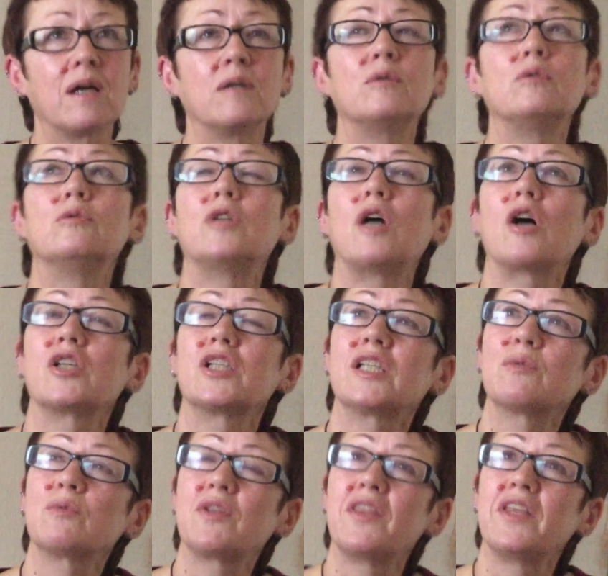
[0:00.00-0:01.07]
Oh gosh, this
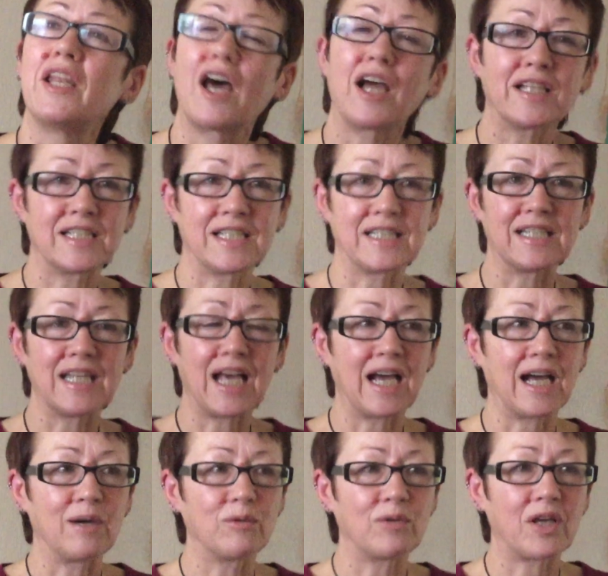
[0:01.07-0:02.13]
was in the 90s now.